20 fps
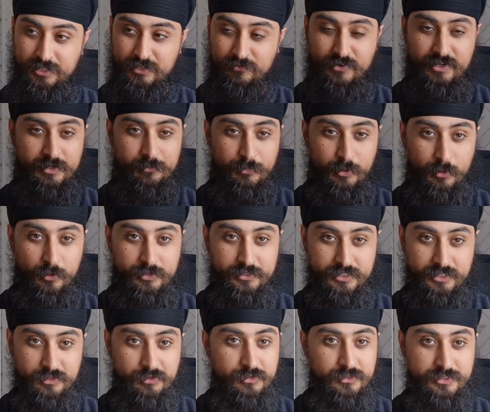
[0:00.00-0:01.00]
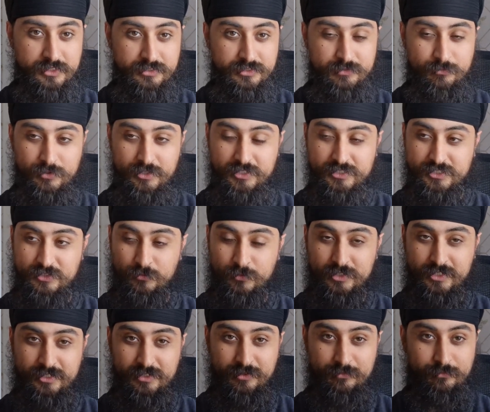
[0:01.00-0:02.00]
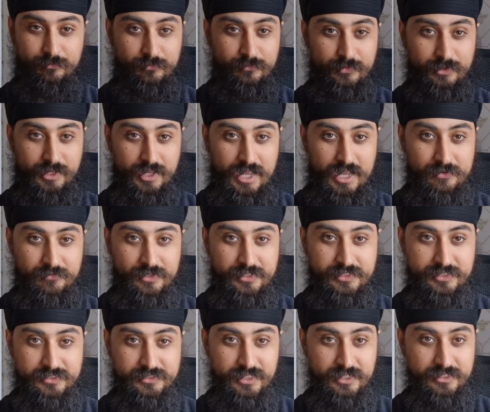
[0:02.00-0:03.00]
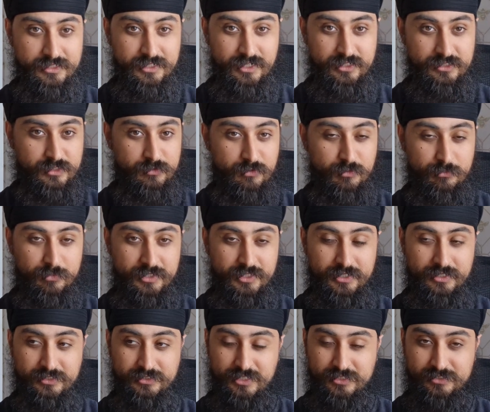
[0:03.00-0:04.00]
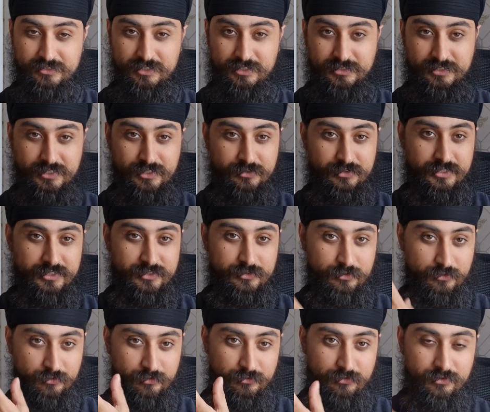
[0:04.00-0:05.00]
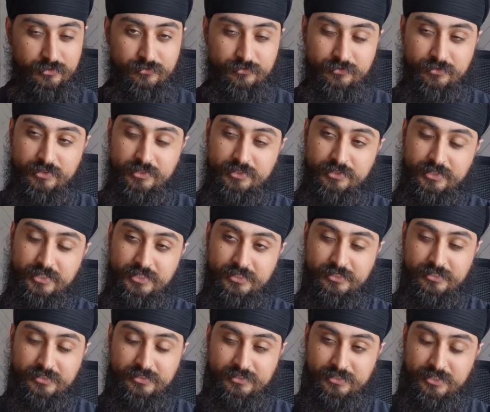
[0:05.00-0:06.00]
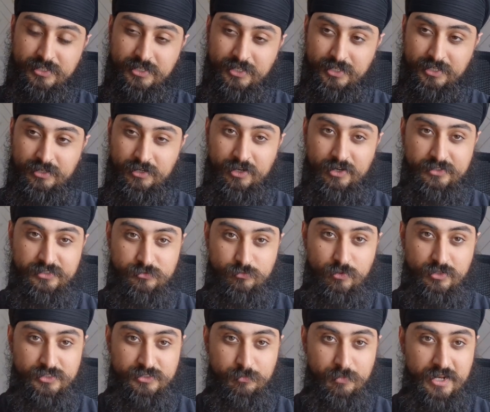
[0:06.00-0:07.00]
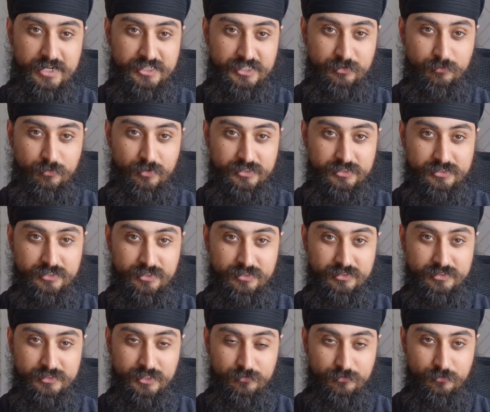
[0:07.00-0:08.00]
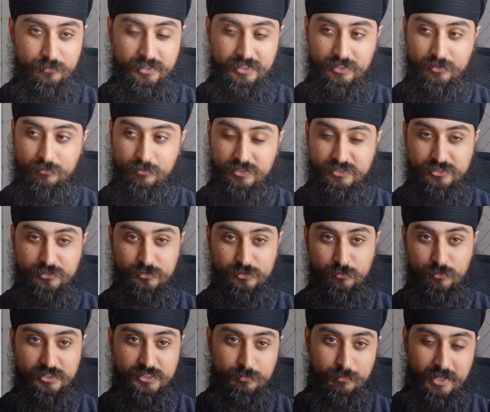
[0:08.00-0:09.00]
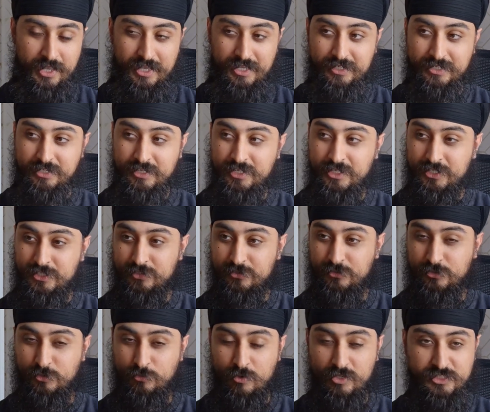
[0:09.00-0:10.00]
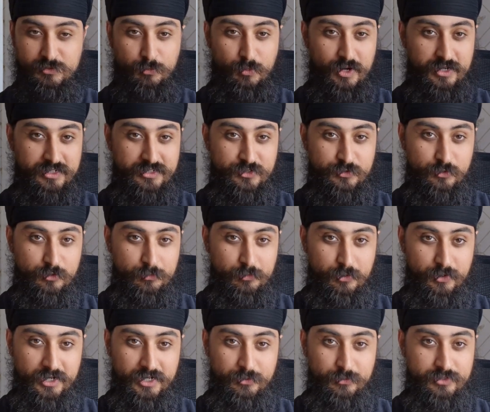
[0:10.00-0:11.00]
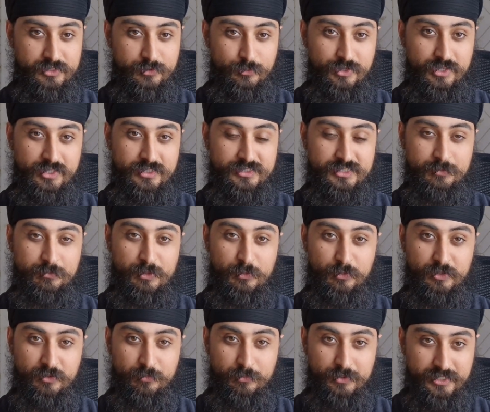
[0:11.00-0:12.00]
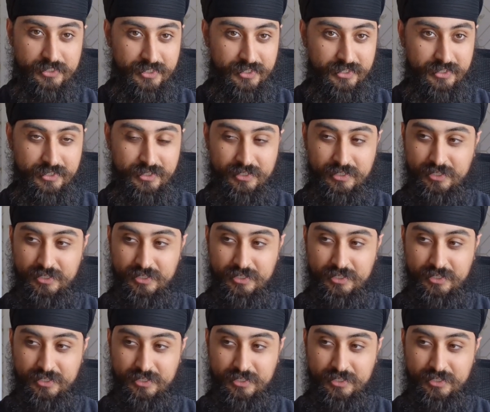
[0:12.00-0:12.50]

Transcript: A very important delusion, because if we didn't have a distinction as human beings, as egotistical things, as what's pleasure, what's suffering, or what's good, what's bad, or what's predator or prey, we simply wouldn't be here.